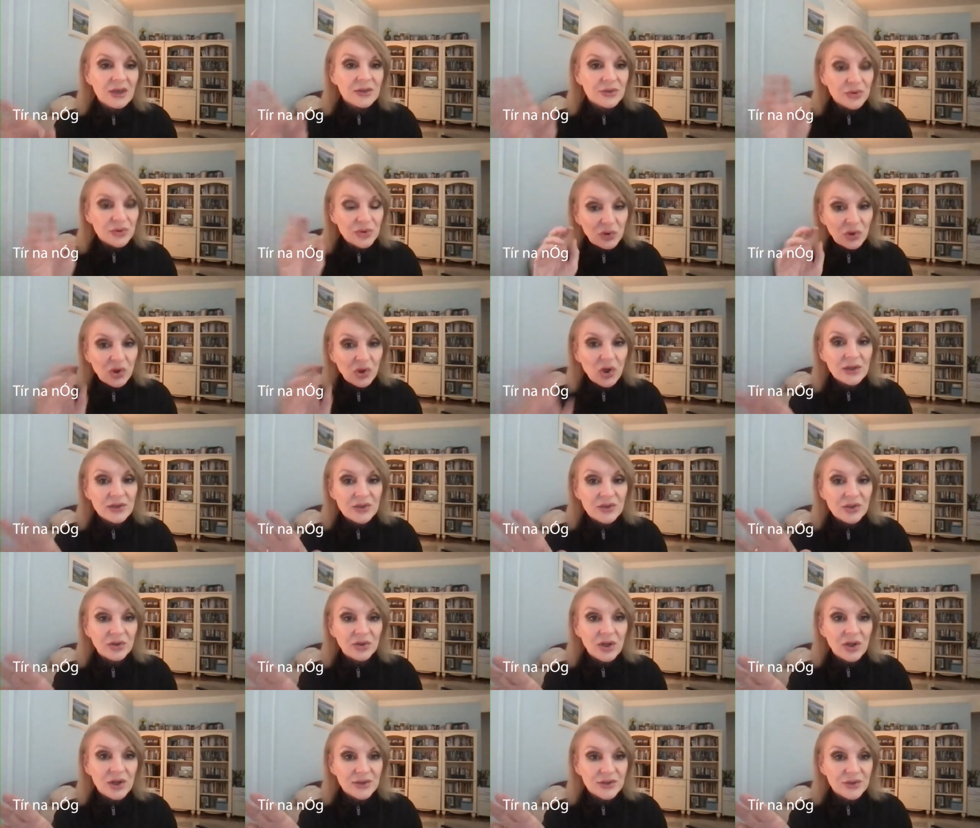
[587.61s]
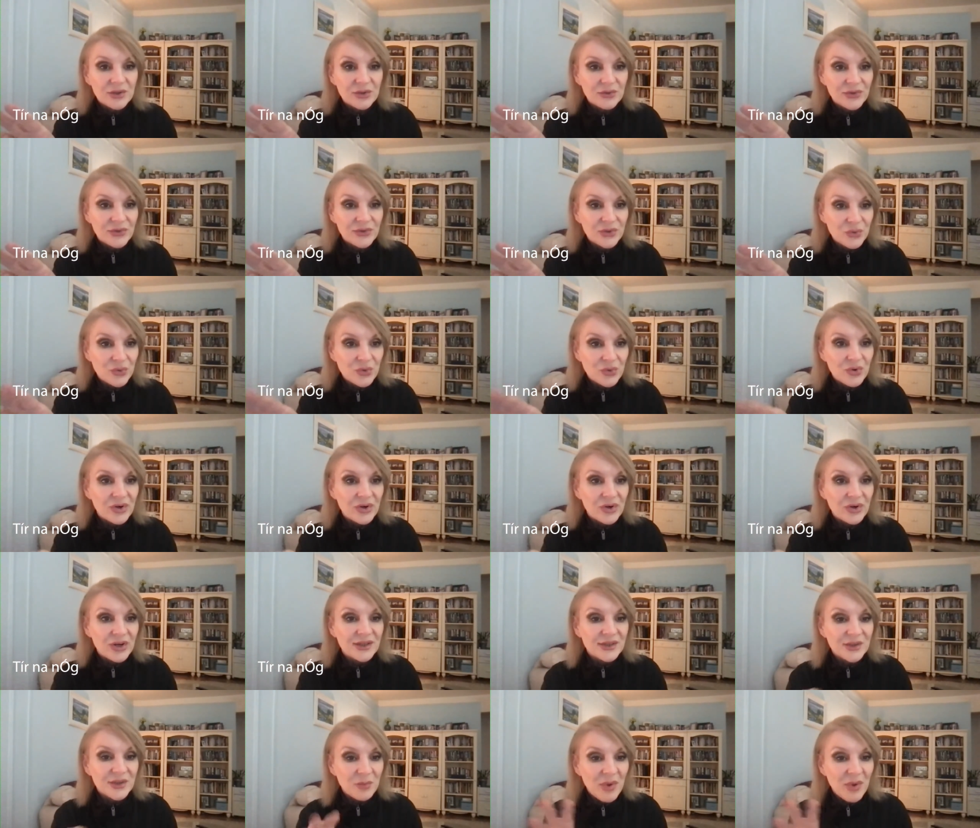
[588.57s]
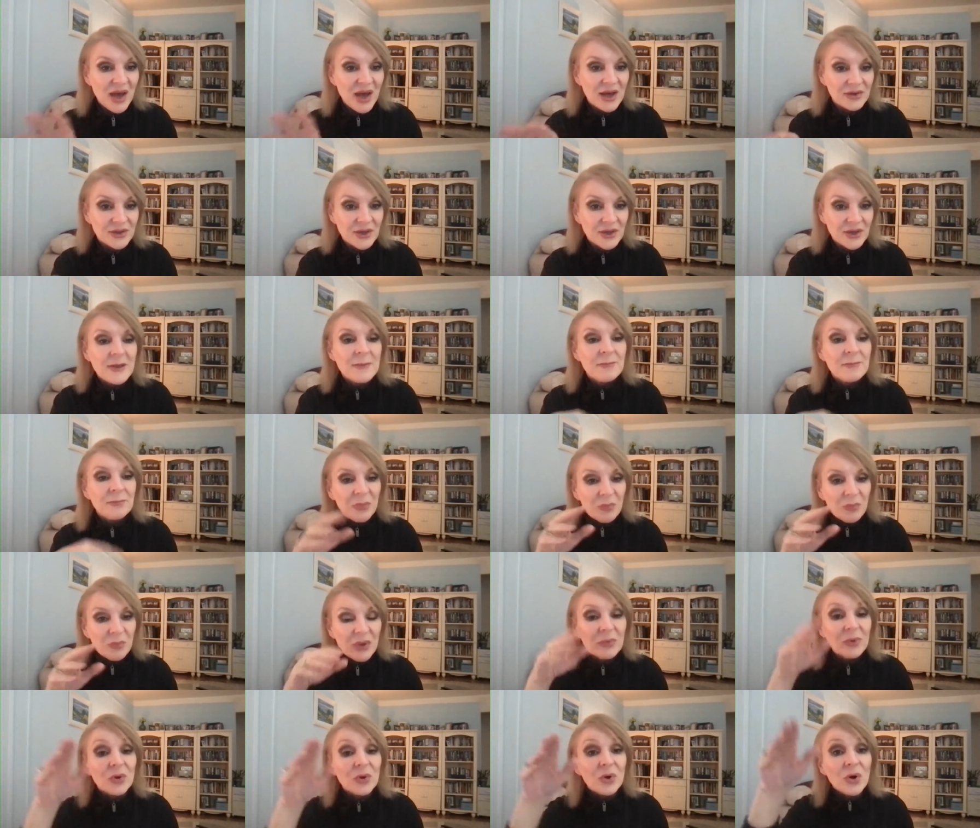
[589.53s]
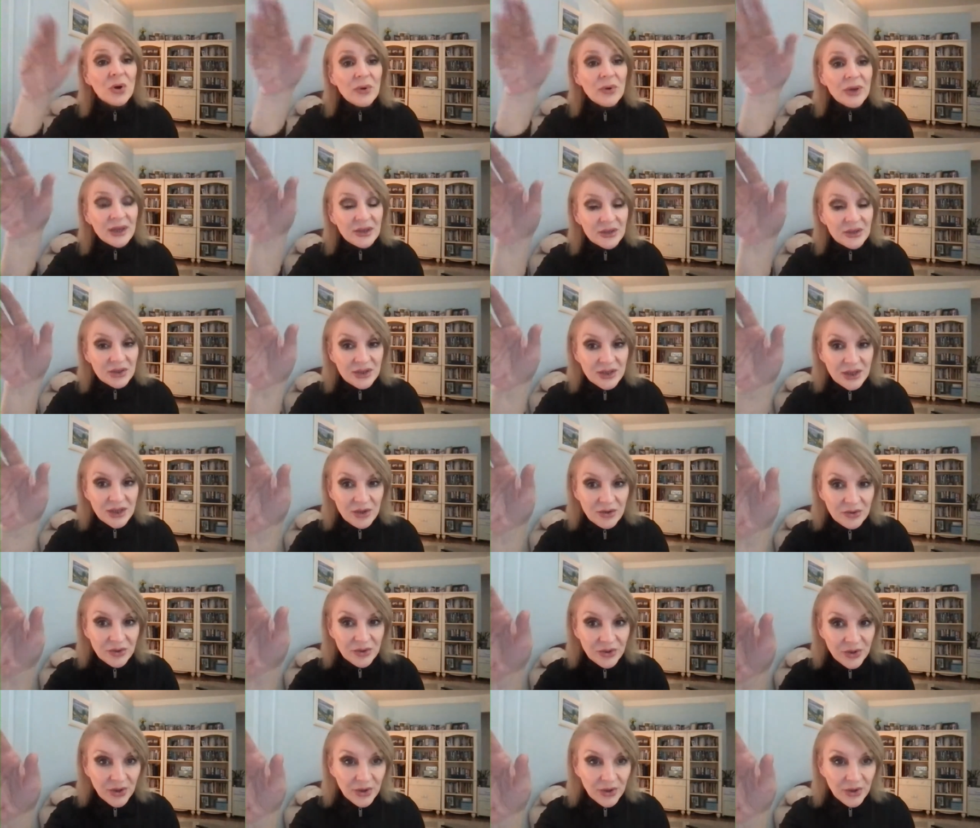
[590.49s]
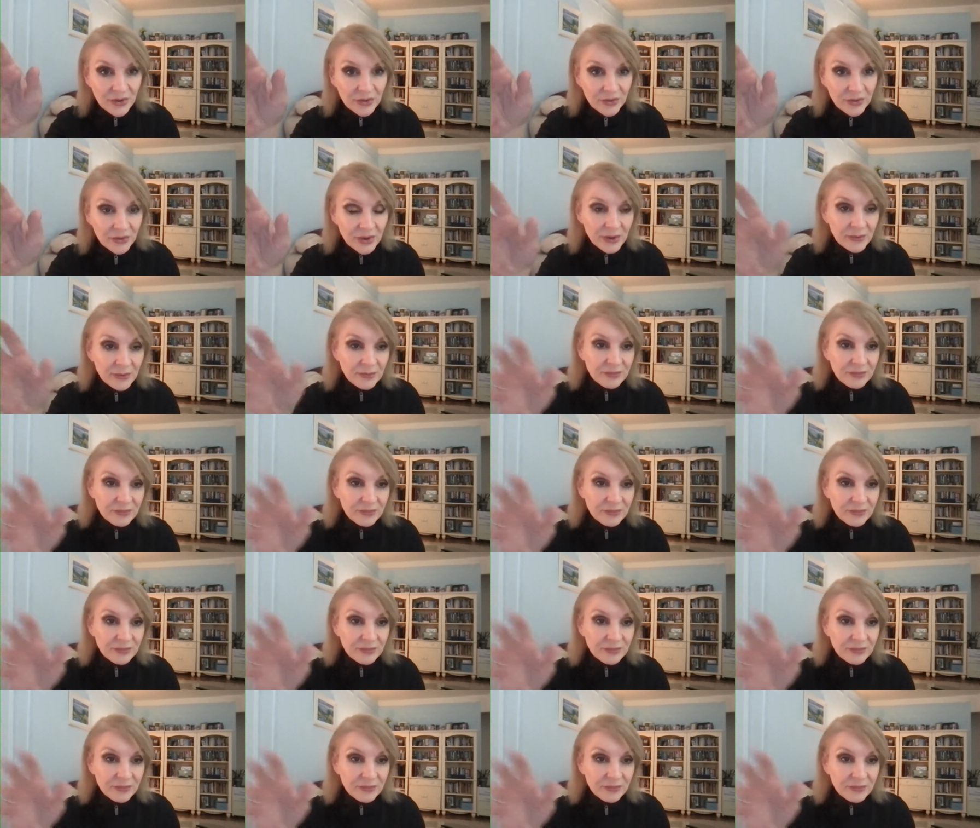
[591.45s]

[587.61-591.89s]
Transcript: There's lots and lots of stories about people going to Tir nOg